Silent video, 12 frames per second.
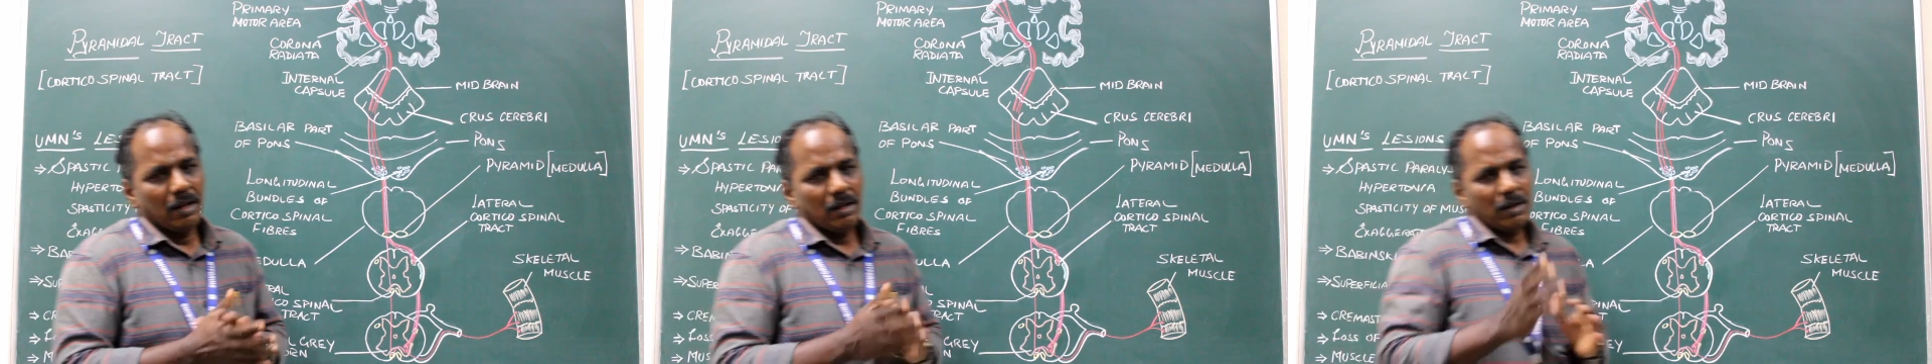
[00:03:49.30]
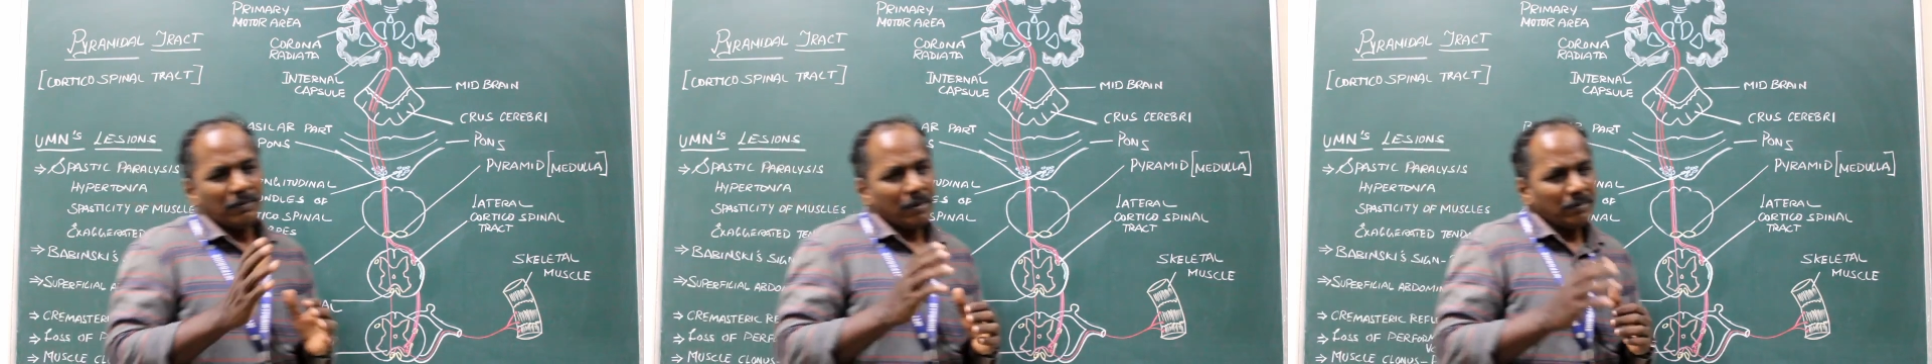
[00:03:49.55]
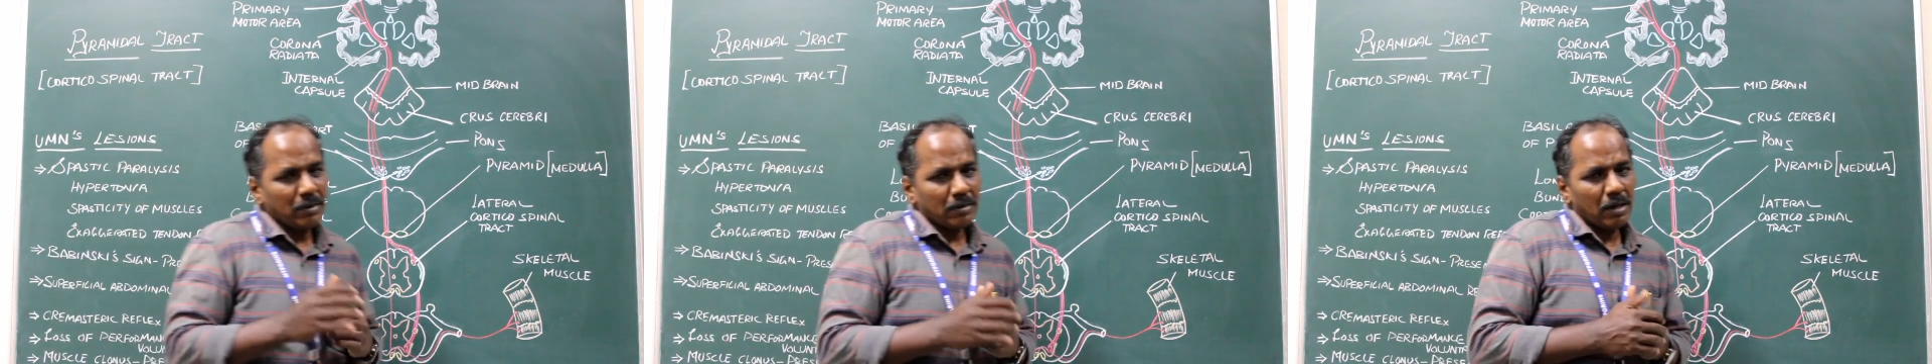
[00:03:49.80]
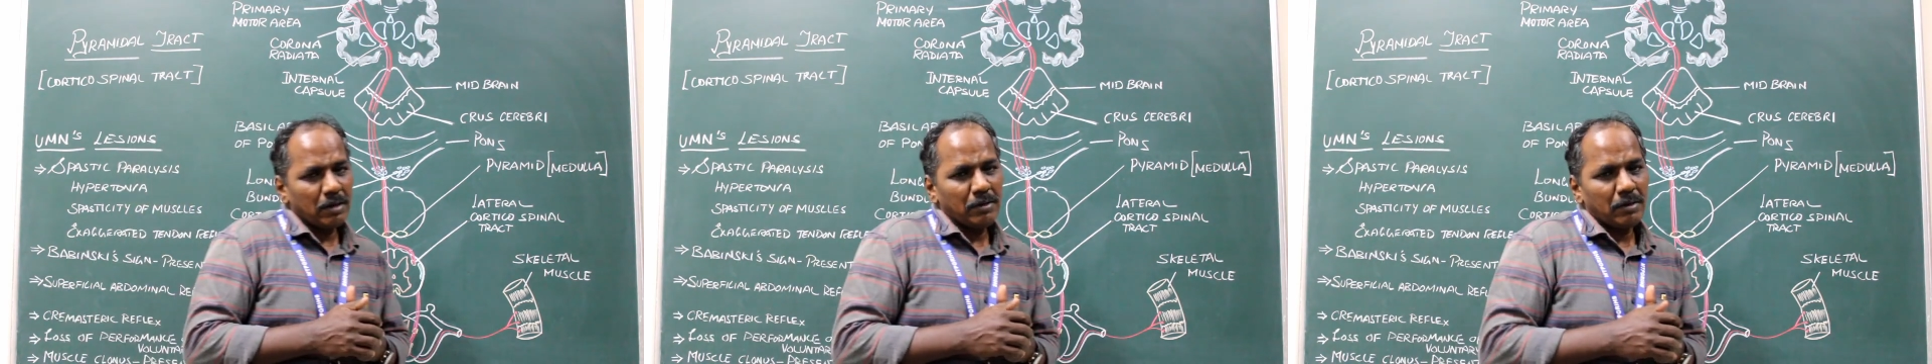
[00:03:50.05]
In upper
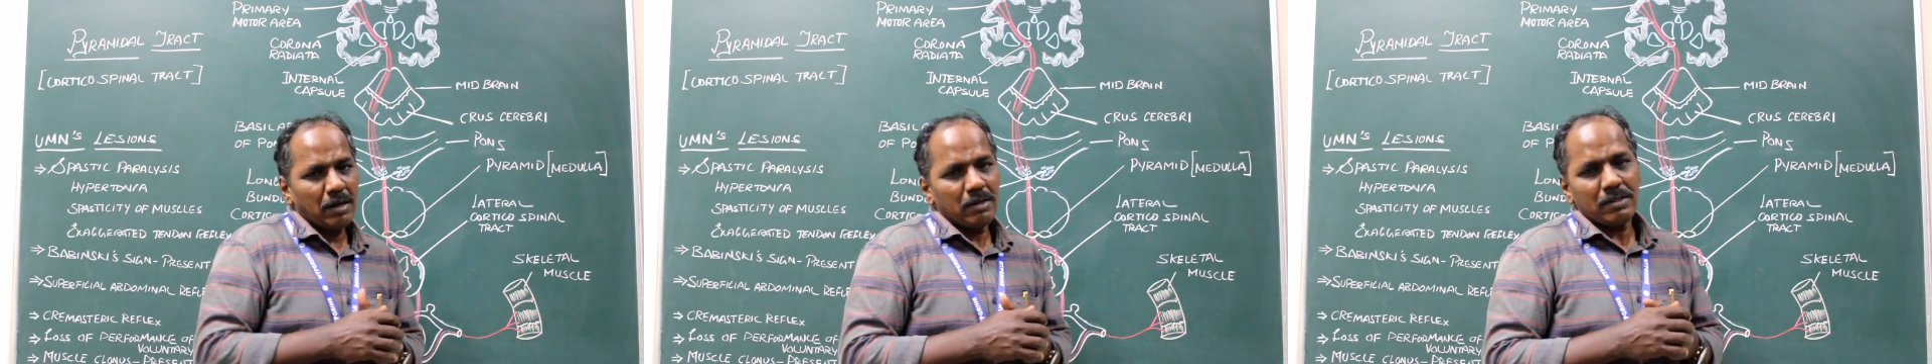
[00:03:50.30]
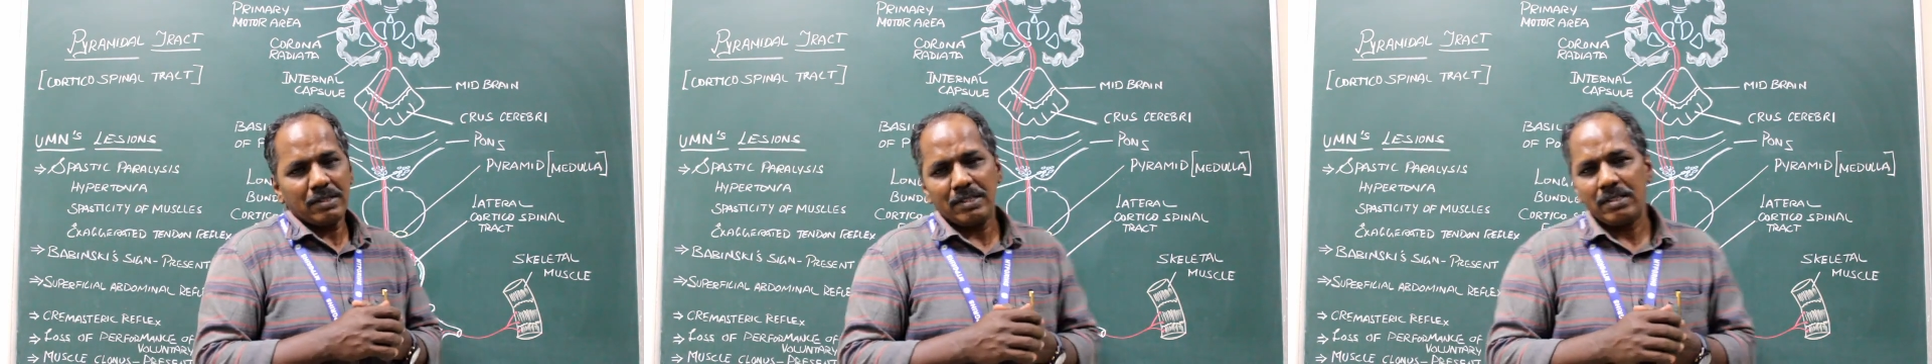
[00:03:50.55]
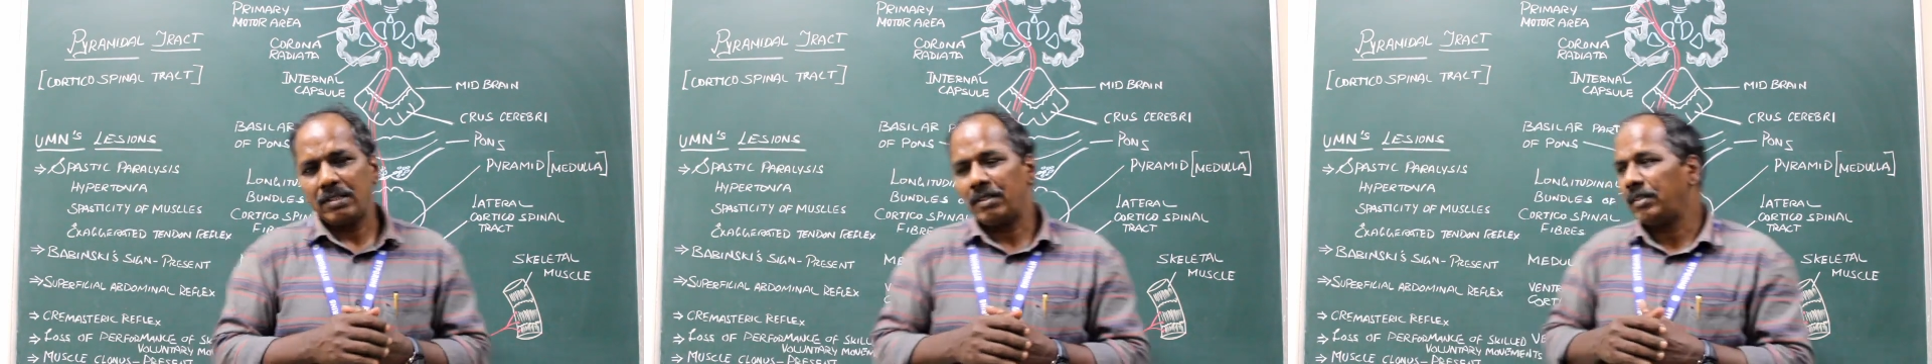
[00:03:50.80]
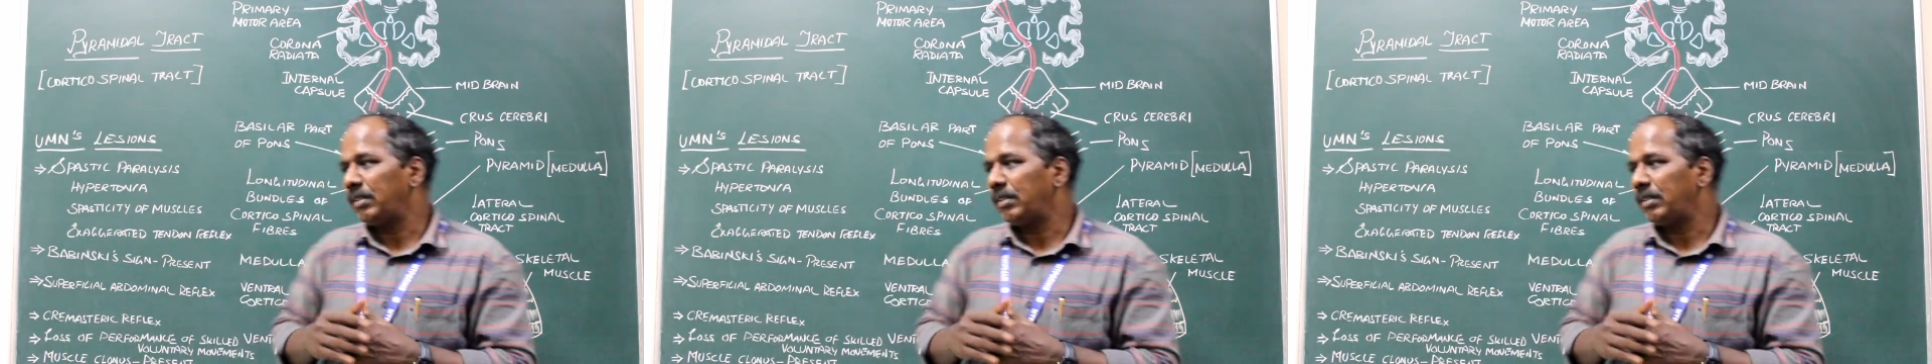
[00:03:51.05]
motor neurons,